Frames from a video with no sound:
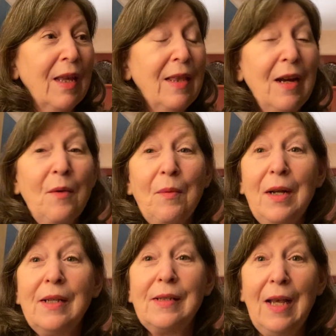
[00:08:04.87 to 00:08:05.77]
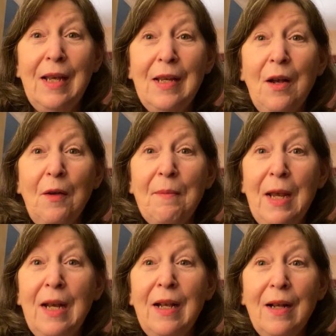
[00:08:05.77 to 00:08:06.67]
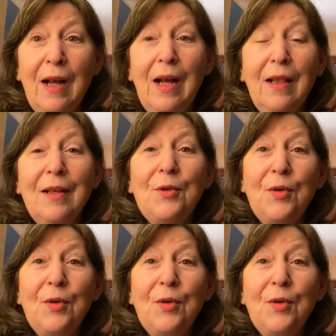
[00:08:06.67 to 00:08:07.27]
There was a young man in college